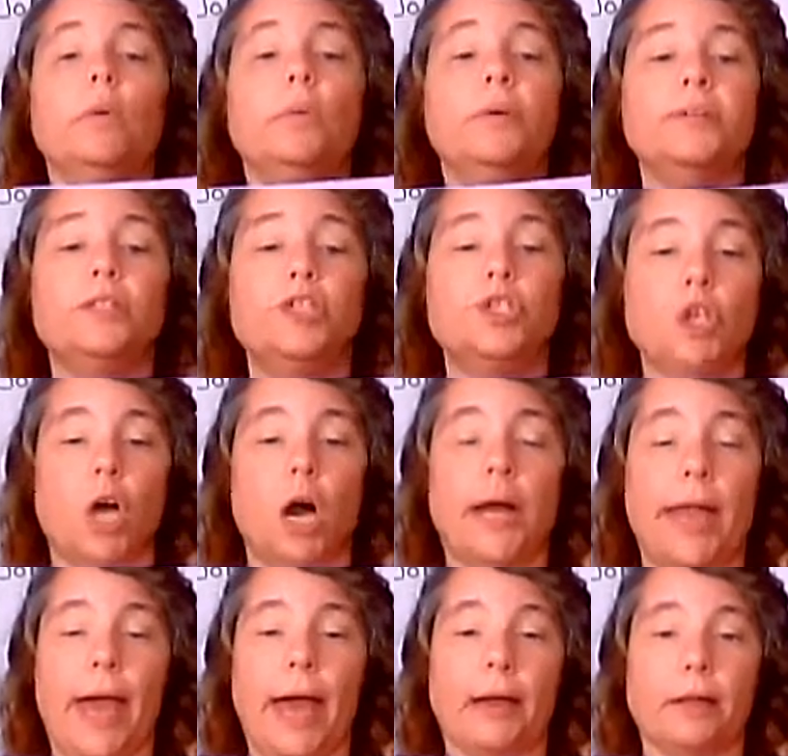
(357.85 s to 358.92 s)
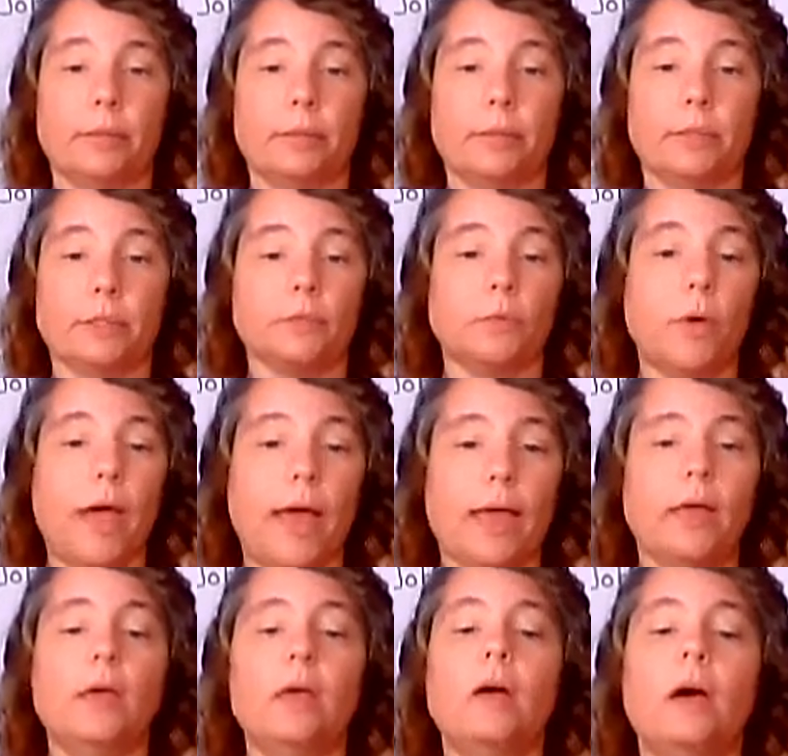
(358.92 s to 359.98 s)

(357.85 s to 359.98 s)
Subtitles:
was John Adams. Okay?